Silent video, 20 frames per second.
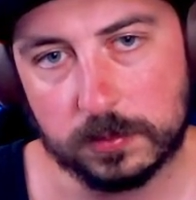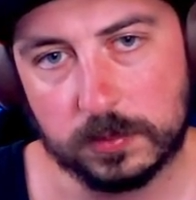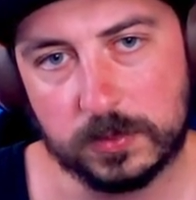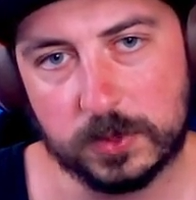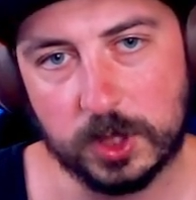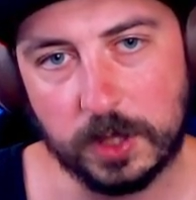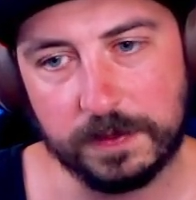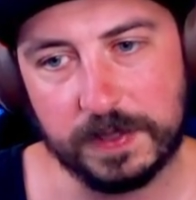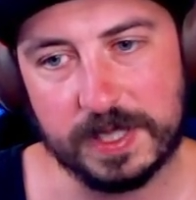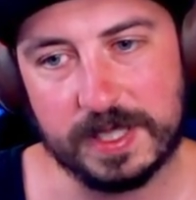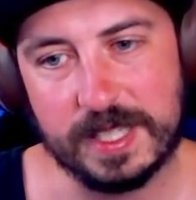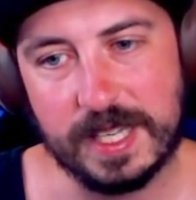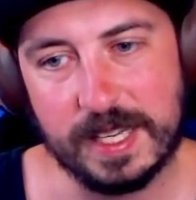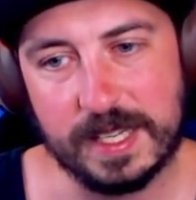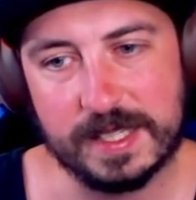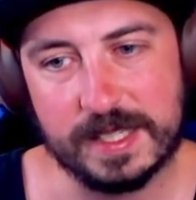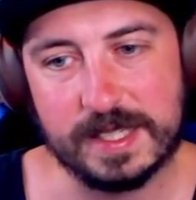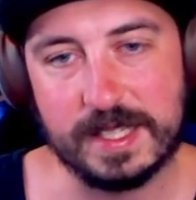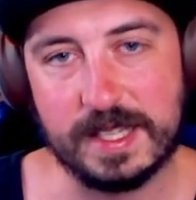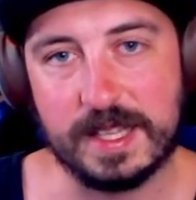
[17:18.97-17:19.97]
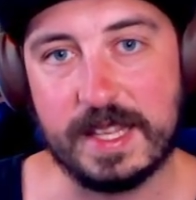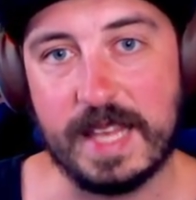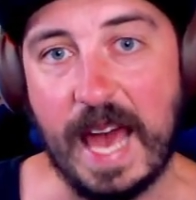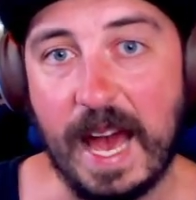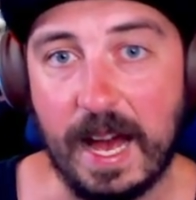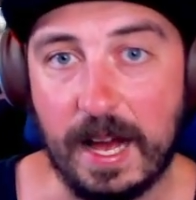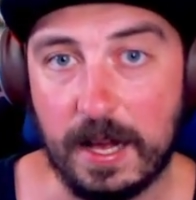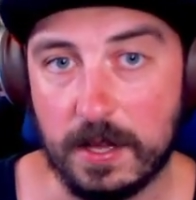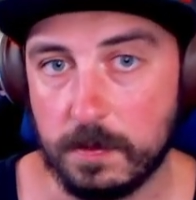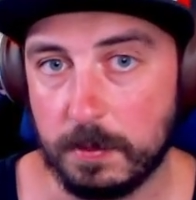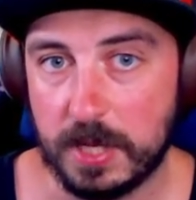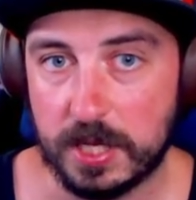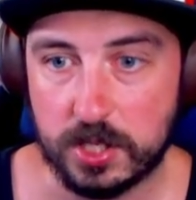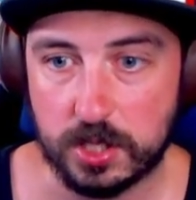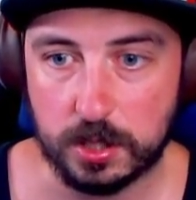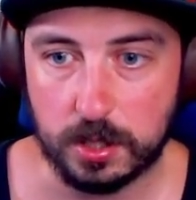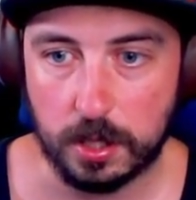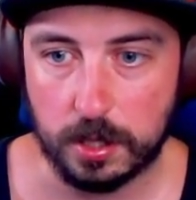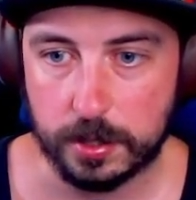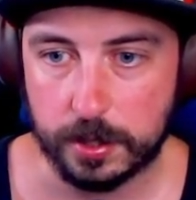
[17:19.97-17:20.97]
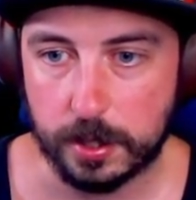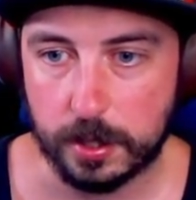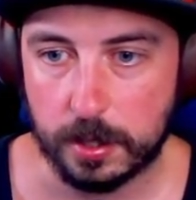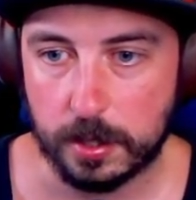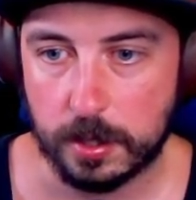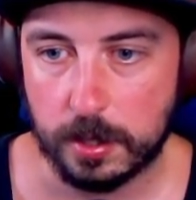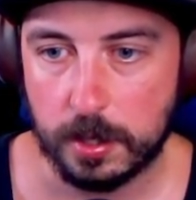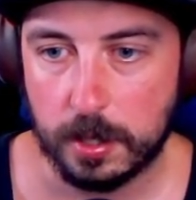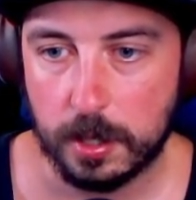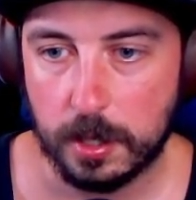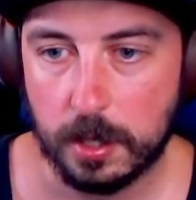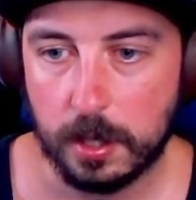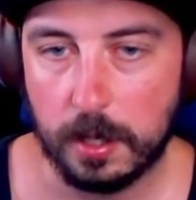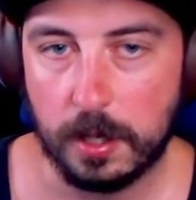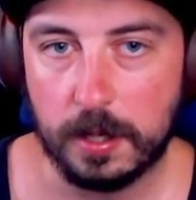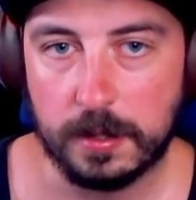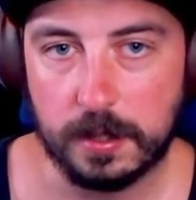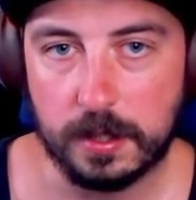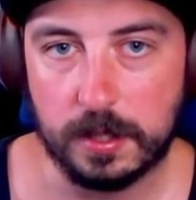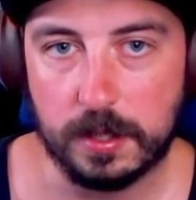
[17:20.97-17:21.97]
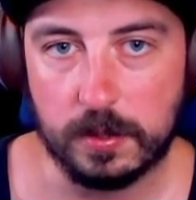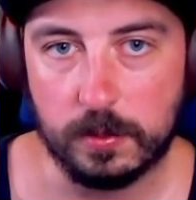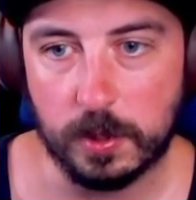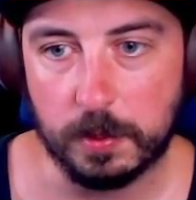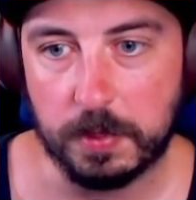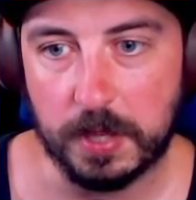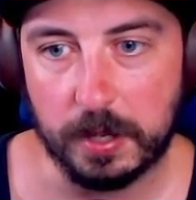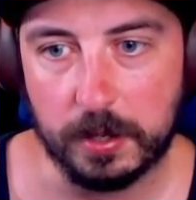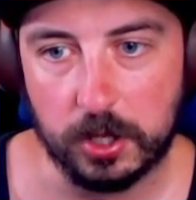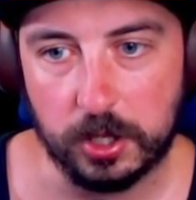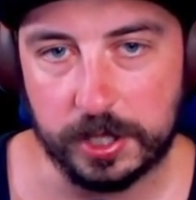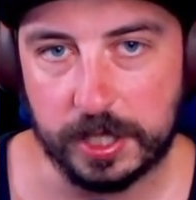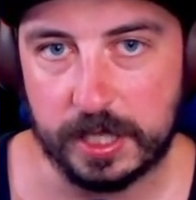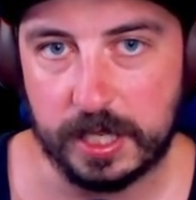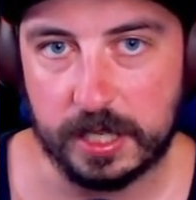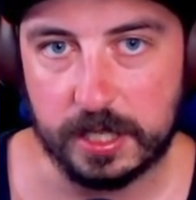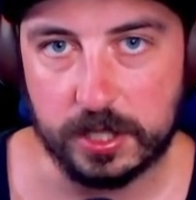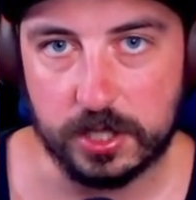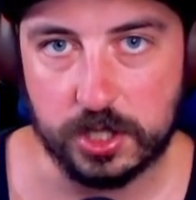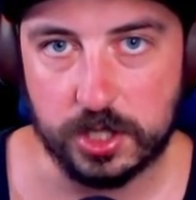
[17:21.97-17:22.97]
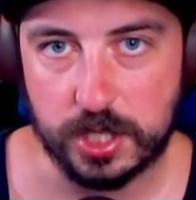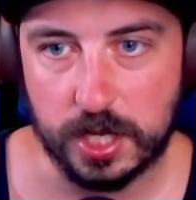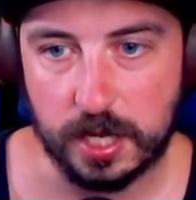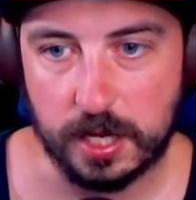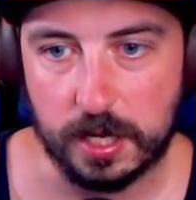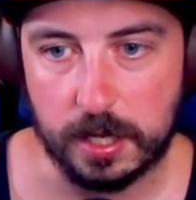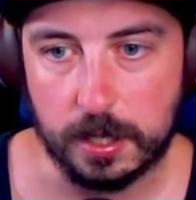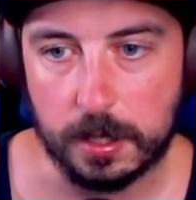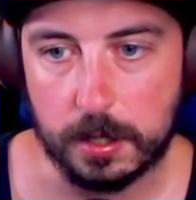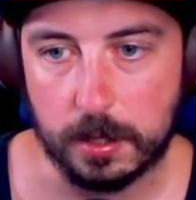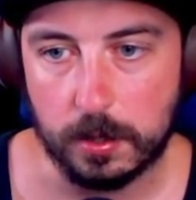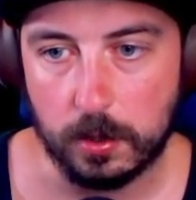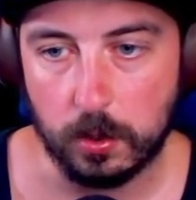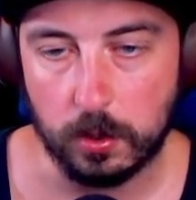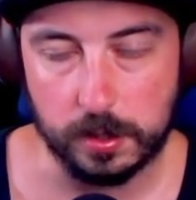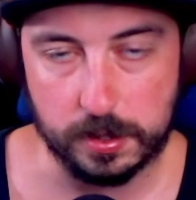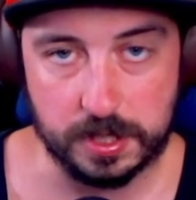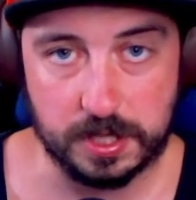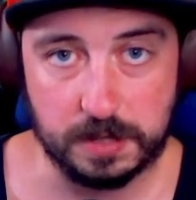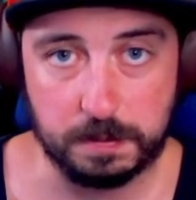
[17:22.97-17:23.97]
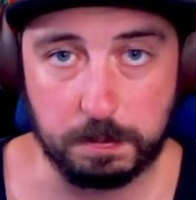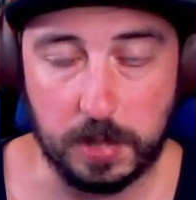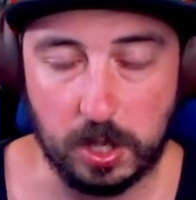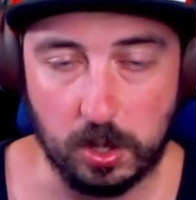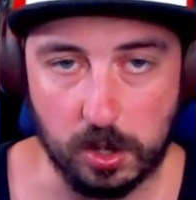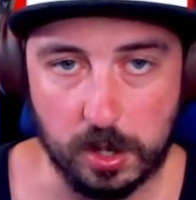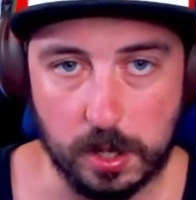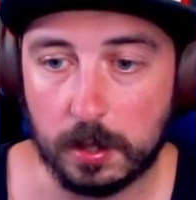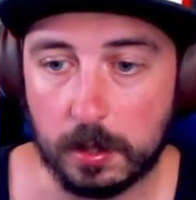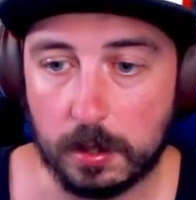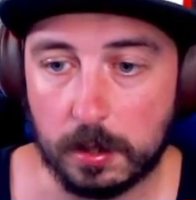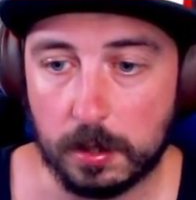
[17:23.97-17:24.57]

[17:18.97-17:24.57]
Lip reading: So if it takes that much longer, then we're probably looking at a shade or a spirit.